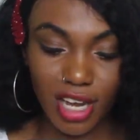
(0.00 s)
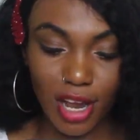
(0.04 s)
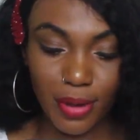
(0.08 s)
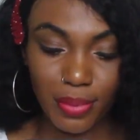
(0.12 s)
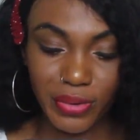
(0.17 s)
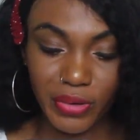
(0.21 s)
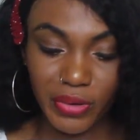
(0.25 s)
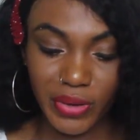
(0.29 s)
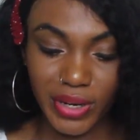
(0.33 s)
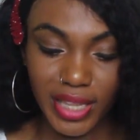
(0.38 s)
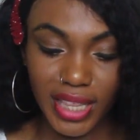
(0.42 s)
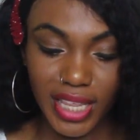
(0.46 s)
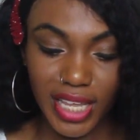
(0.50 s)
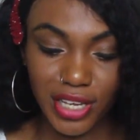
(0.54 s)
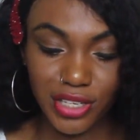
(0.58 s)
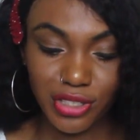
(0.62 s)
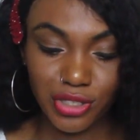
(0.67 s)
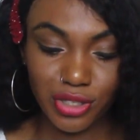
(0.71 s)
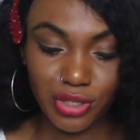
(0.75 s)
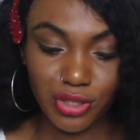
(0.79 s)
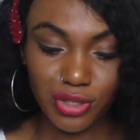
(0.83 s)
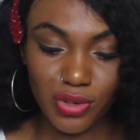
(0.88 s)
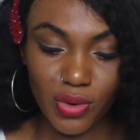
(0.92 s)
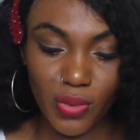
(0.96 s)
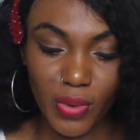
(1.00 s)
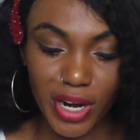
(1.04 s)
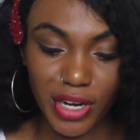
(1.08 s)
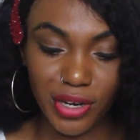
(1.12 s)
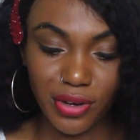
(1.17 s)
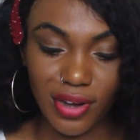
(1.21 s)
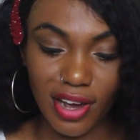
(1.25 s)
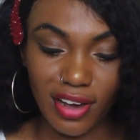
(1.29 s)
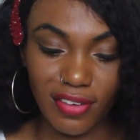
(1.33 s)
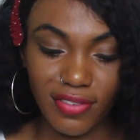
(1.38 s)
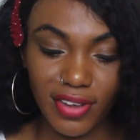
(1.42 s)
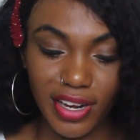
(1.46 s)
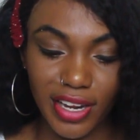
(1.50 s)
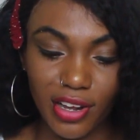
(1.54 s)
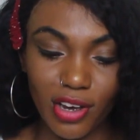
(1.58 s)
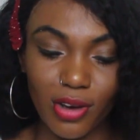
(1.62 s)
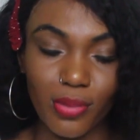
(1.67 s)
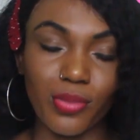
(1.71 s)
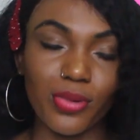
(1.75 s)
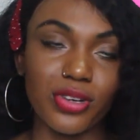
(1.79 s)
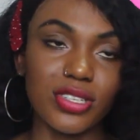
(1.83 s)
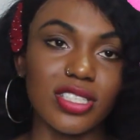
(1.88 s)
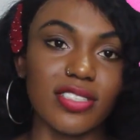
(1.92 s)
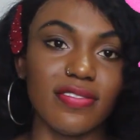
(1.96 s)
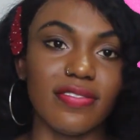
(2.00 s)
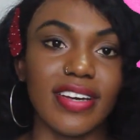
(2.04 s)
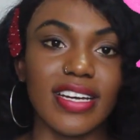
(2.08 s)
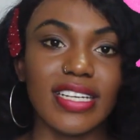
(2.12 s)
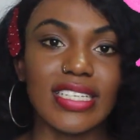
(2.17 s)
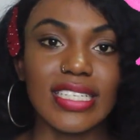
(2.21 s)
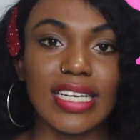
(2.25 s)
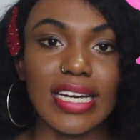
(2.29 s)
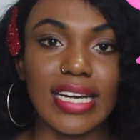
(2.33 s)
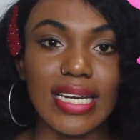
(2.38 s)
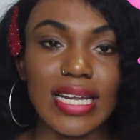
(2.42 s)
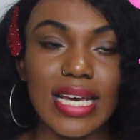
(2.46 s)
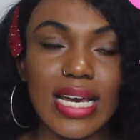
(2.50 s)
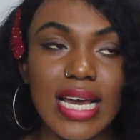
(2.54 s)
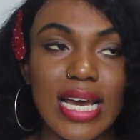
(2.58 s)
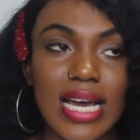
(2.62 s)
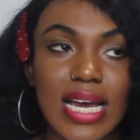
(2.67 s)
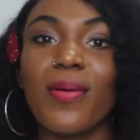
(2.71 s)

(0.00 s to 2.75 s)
Top 3 things you do when you are feeling unmotivated.